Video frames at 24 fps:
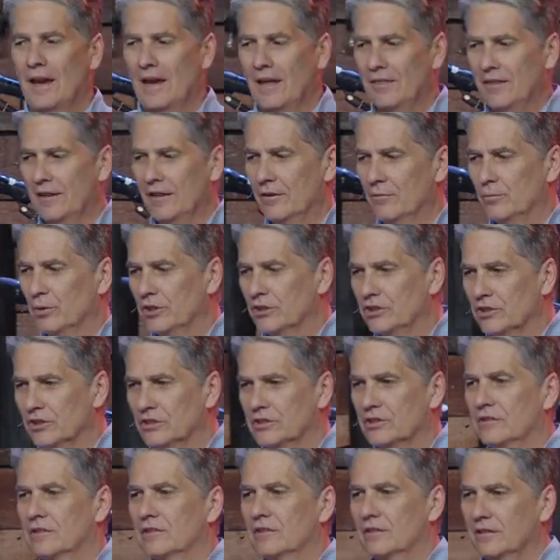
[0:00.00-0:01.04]
And then we
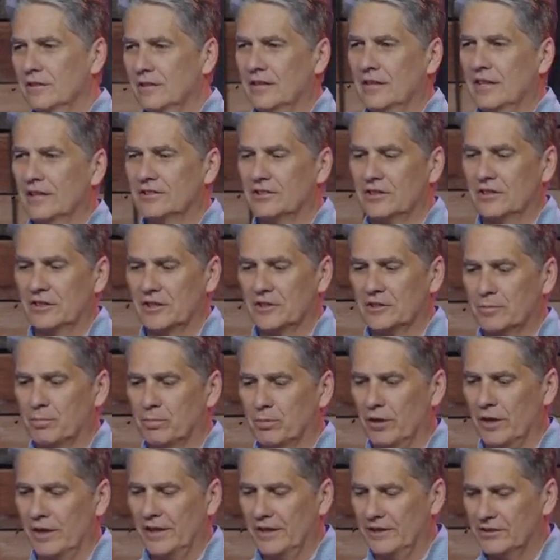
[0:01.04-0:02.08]
just get to this
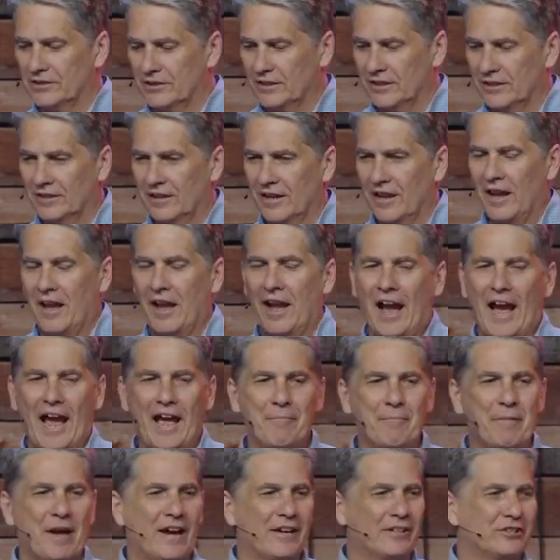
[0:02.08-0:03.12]
place. And
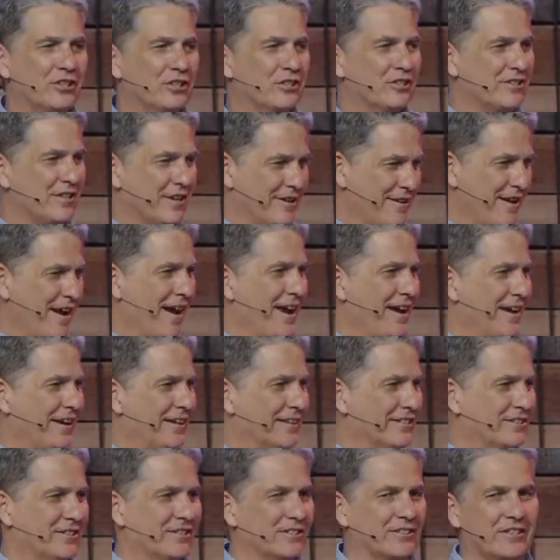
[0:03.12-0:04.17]
I imagine tonight
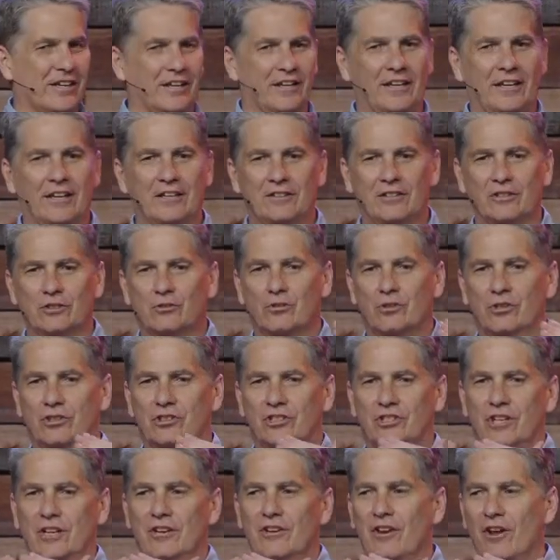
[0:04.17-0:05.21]
it's just going to hit this
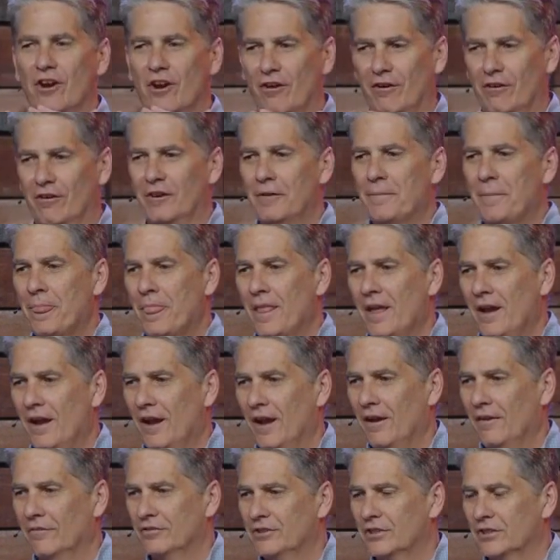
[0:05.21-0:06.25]
crescendo
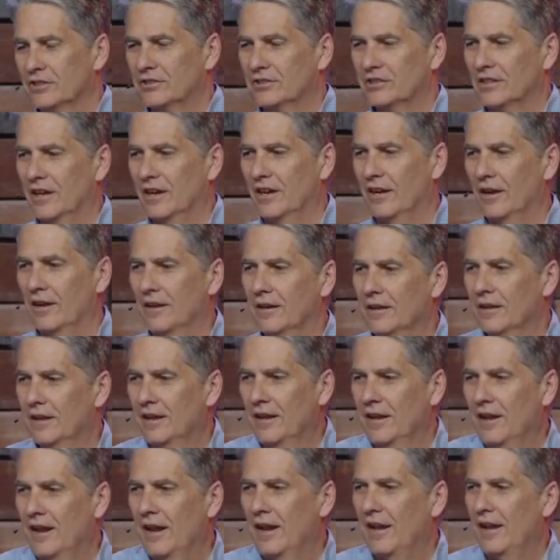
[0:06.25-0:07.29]
of just uh,
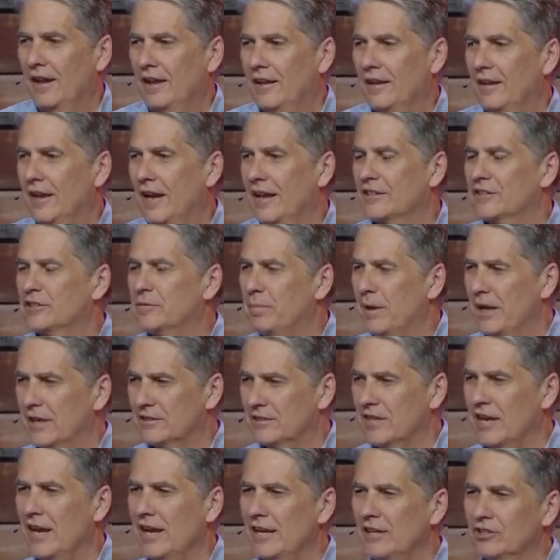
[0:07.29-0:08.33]

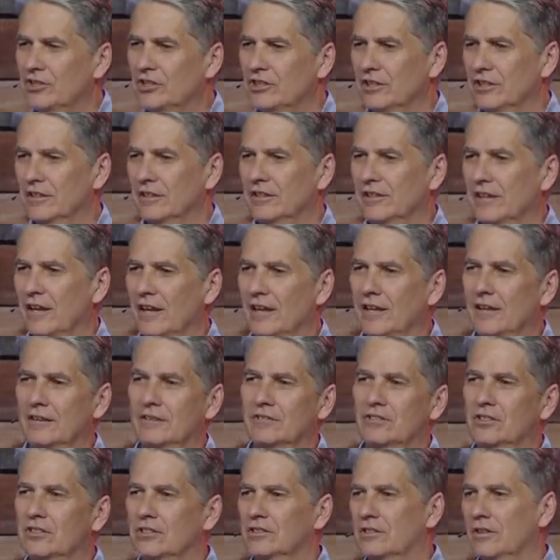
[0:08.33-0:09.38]
expectation
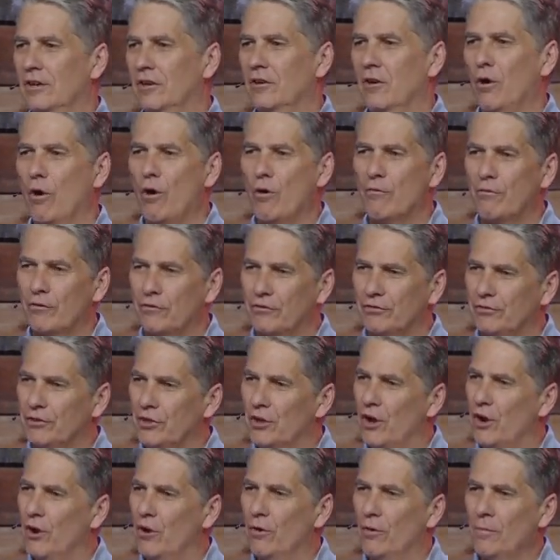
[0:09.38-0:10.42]
and just an
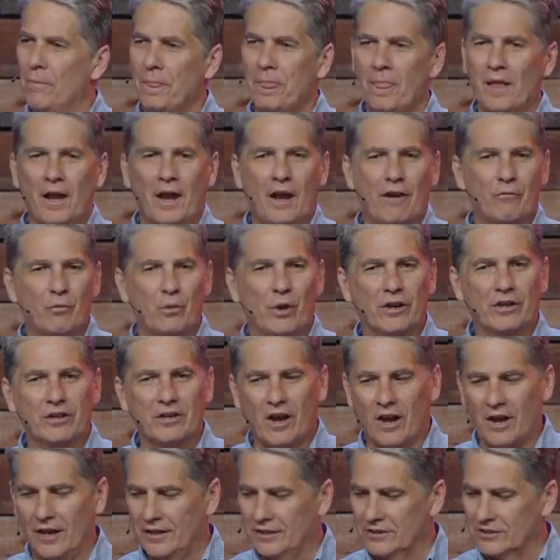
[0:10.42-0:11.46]
overflow of what
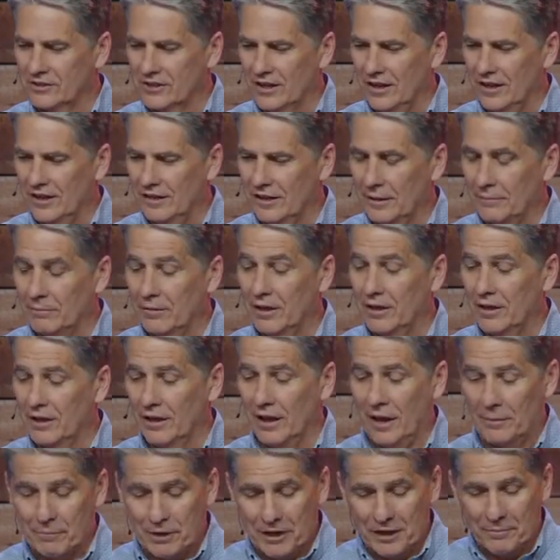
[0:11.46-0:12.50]
God has done. I'm going
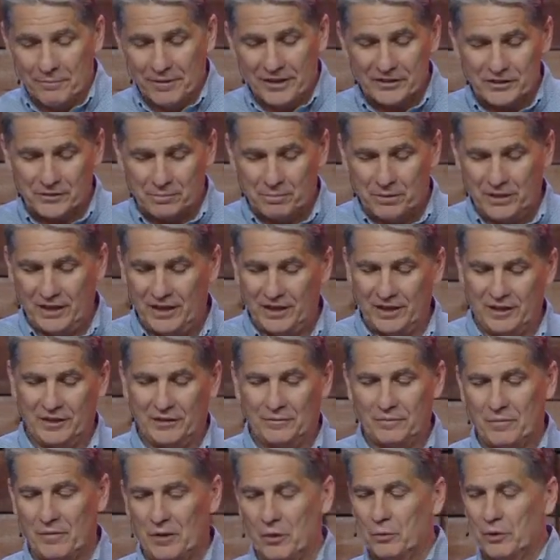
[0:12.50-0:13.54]
to I'm going to miss
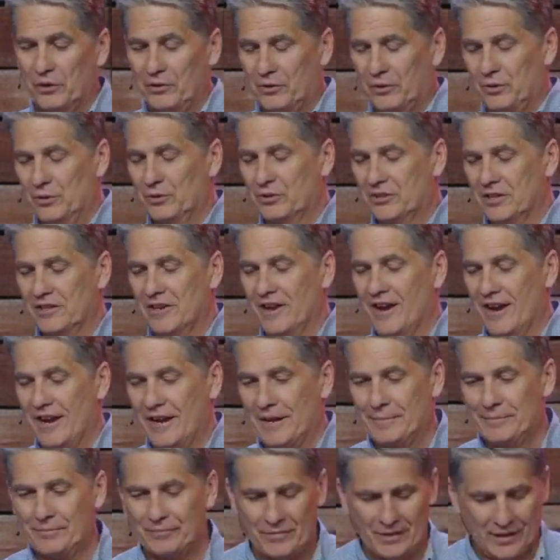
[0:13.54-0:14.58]
being with you
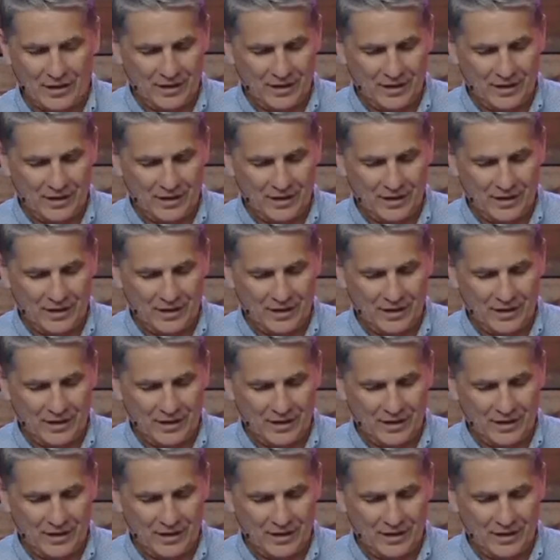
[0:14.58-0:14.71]
tonight.